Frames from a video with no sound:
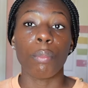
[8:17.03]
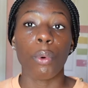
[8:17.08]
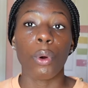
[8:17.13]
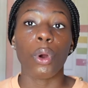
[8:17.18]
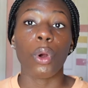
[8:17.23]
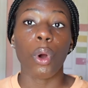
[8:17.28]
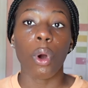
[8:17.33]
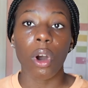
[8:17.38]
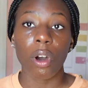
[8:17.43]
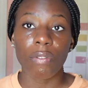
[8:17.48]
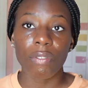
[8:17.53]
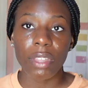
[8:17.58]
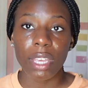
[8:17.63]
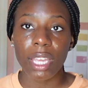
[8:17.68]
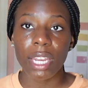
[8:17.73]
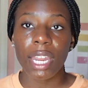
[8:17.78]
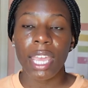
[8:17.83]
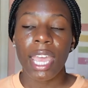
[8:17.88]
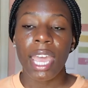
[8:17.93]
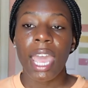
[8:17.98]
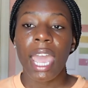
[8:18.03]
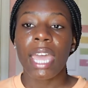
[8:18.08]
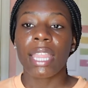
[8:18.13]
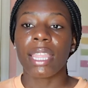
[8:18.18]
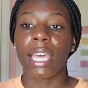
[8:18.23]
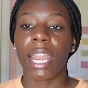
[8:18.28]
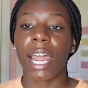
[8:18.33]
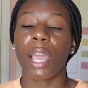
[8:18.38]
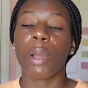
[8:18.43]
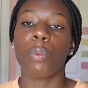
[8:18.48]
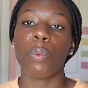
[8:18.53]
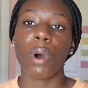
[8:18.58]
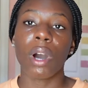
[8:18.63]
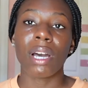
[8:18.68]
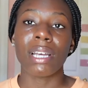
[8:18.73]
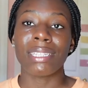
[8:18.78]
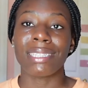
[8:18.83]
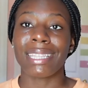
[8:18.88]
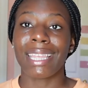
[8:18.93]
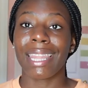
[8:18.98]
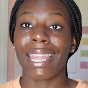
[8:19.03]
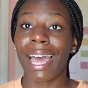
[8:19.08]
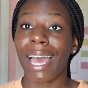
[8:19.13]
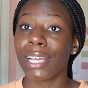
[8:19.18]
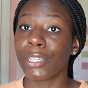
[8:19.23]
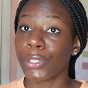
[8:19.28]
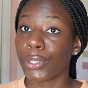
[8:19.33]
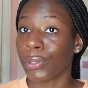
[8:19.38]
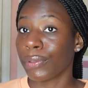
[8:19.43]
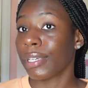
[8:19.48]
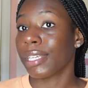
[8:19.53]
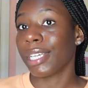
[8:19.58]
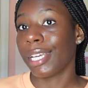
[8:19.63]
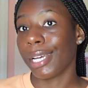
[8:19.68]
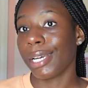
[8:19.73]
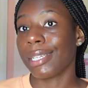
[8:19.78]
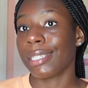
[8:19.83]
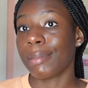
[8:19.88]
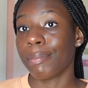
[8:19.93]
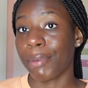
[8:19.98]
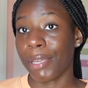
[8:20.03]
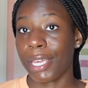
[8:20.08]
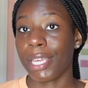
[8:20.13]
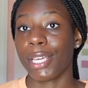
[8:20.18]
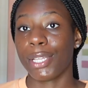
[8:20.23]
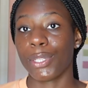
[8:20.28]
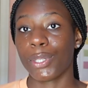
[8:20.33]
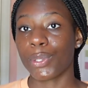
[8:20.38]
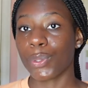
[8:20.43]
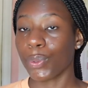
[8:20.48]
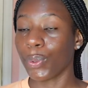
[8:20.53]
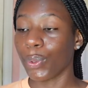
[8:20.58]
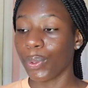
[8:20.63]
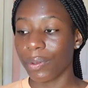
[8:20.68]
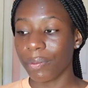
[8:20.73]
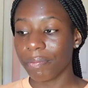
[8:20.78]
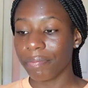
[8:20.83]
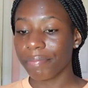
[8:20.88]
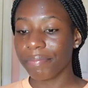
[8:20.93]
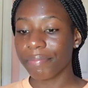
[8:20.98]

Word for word: more often than I was the last three years being in school